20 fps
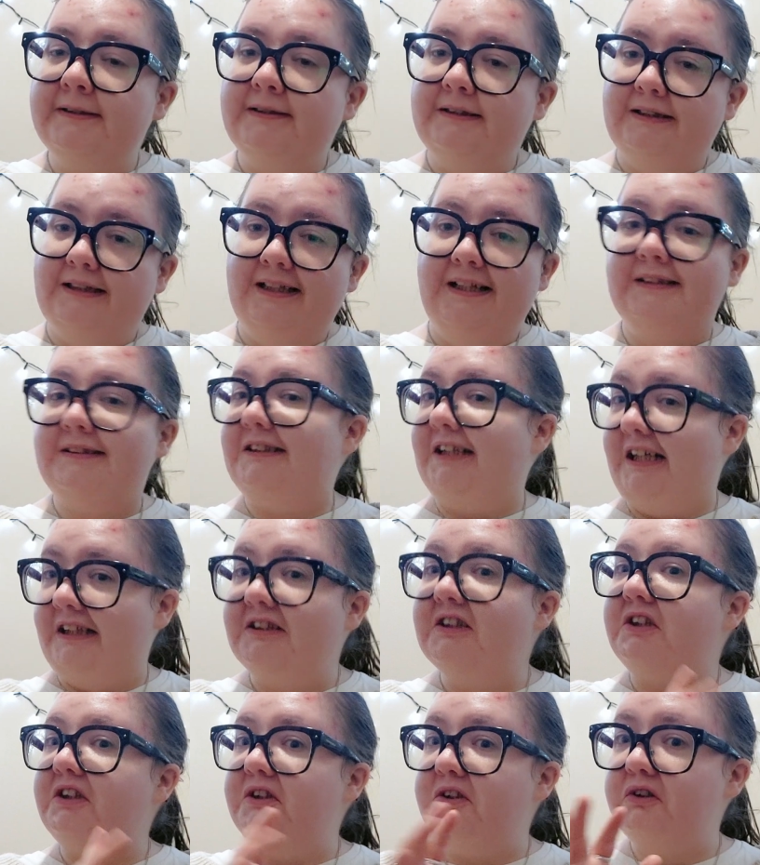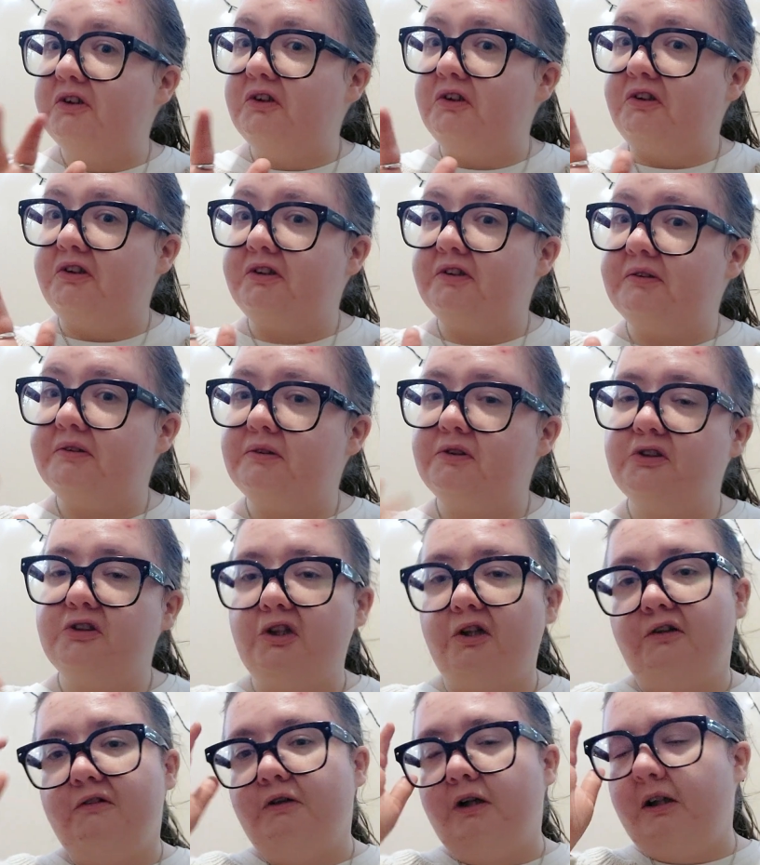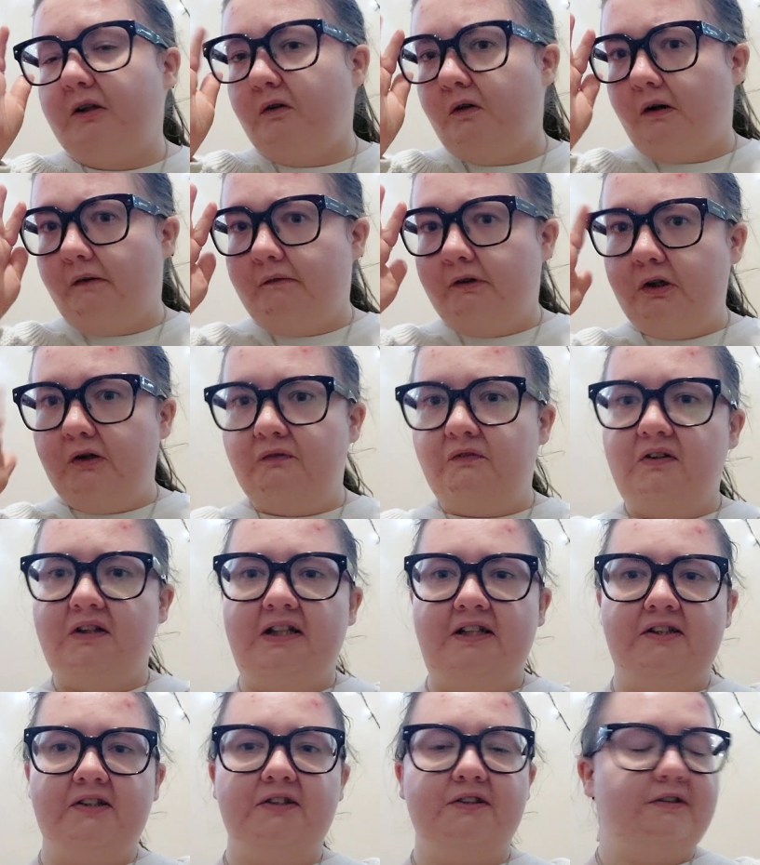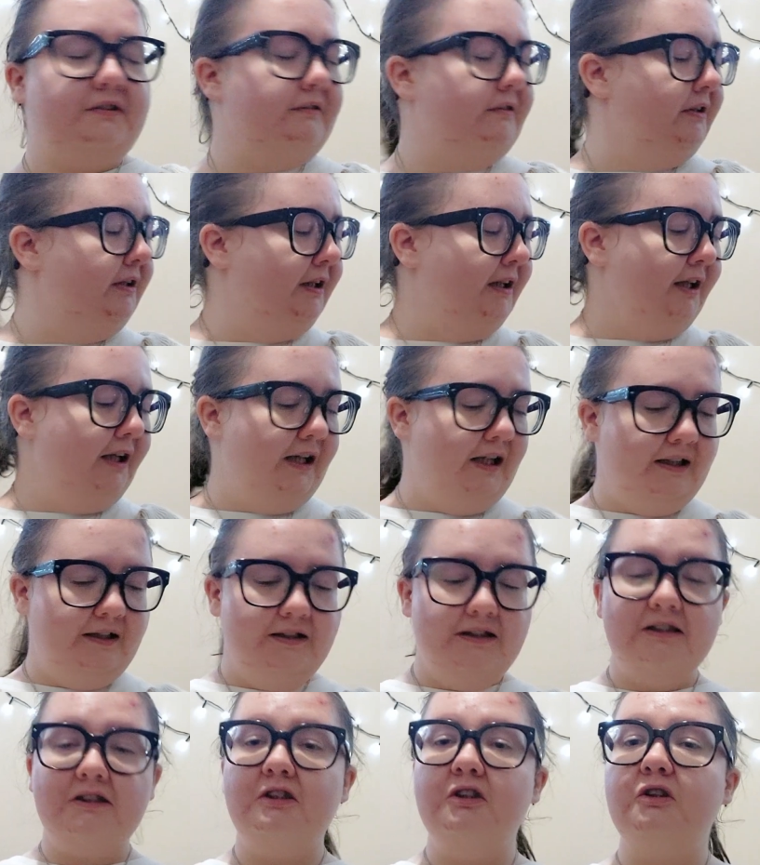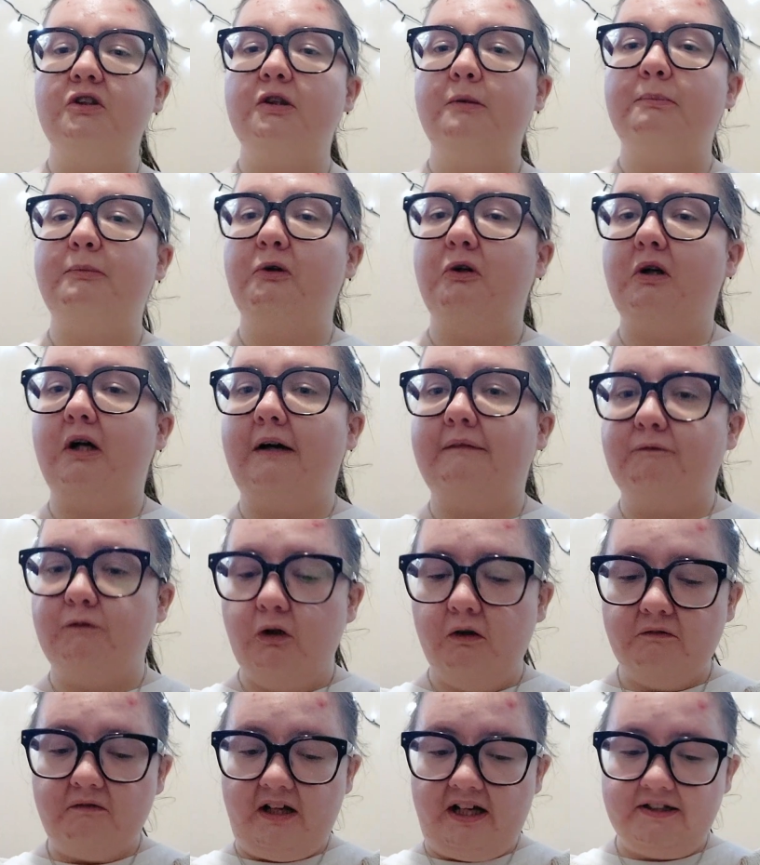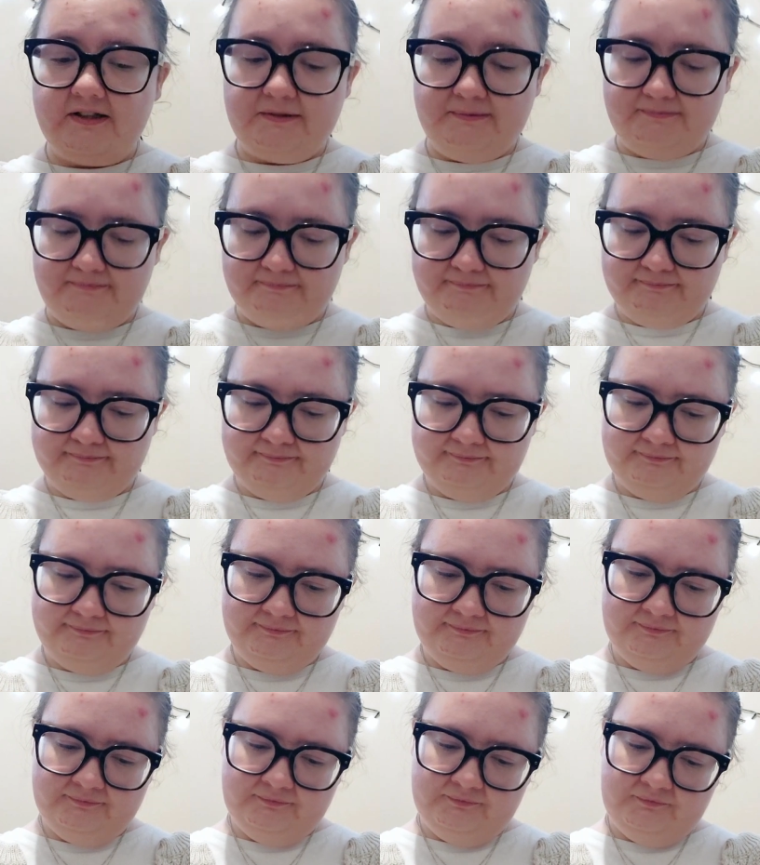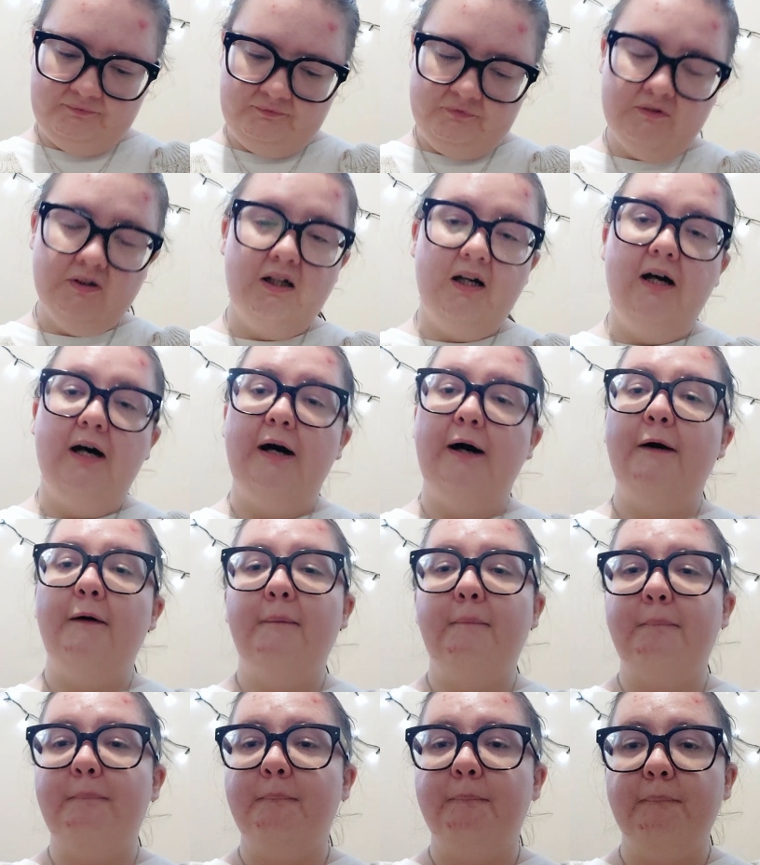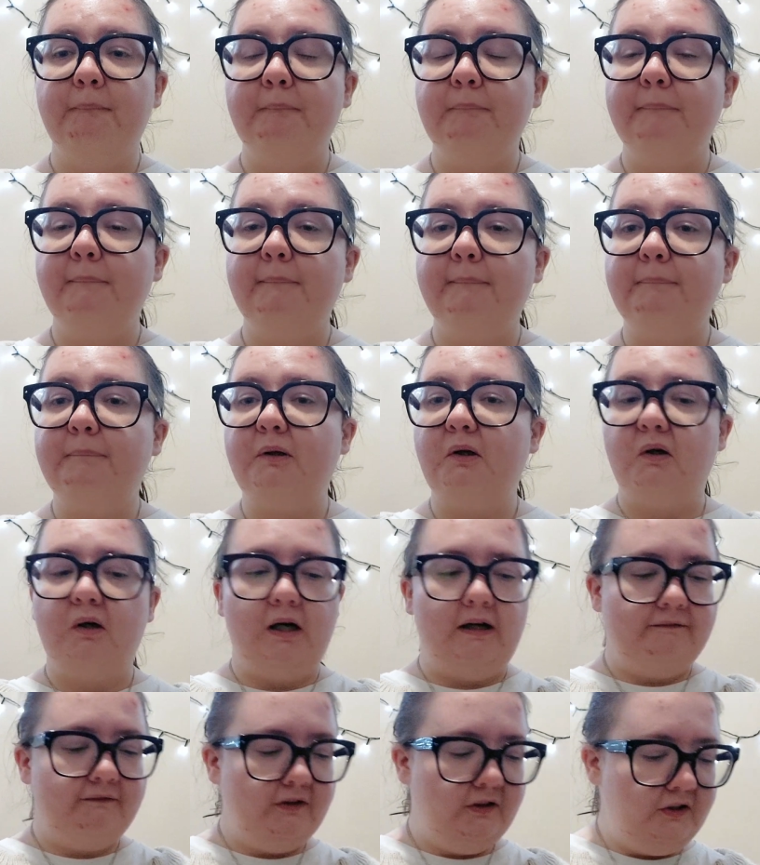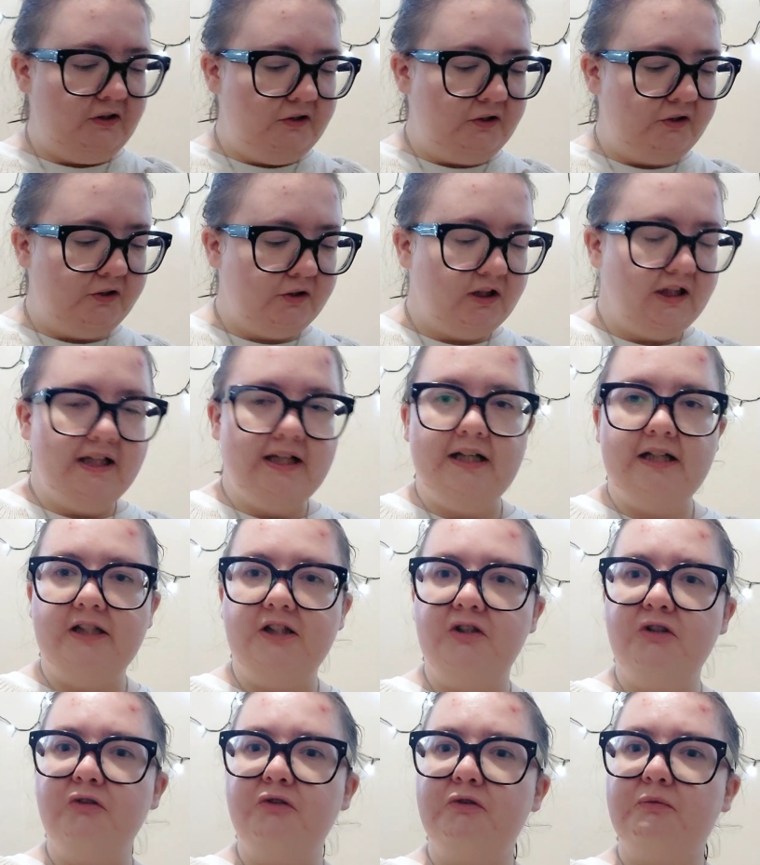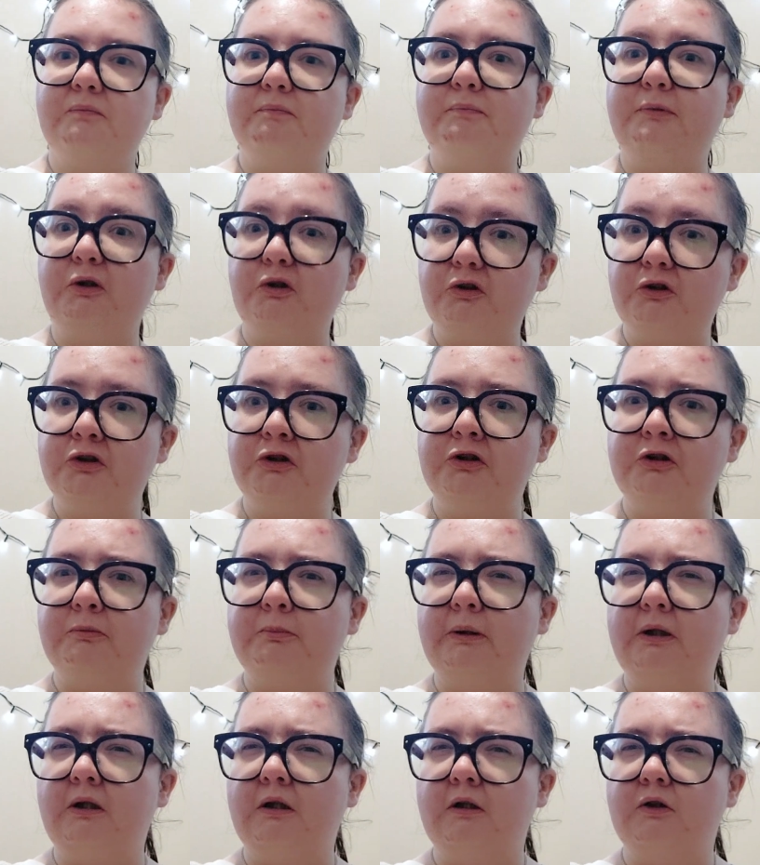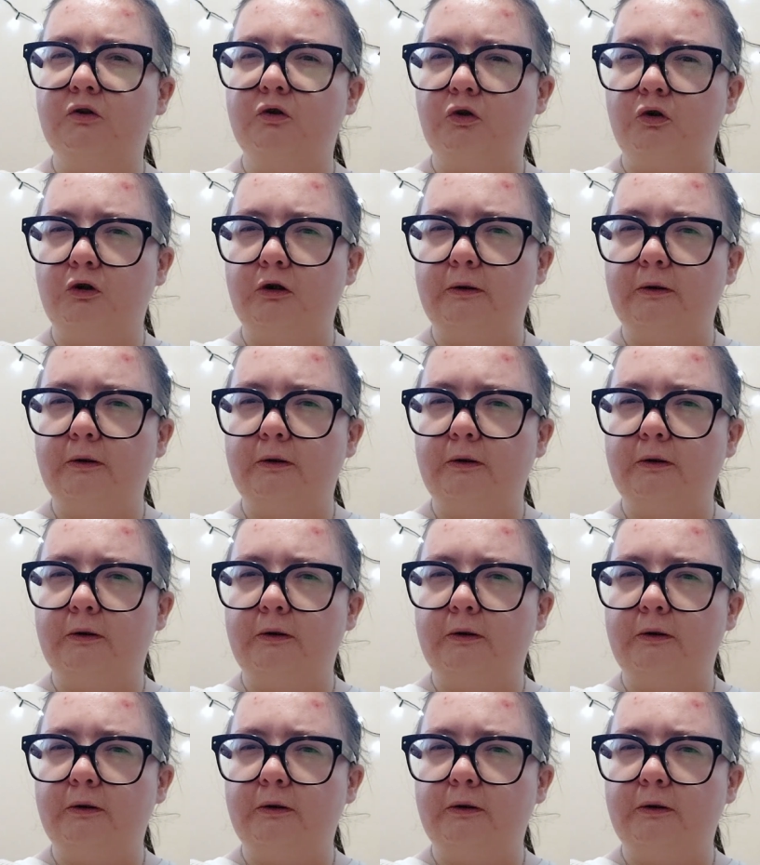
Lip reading: And I checked and it does, so I thought I would go for this. And this is a book I've not read, but I've heard a booktuber talk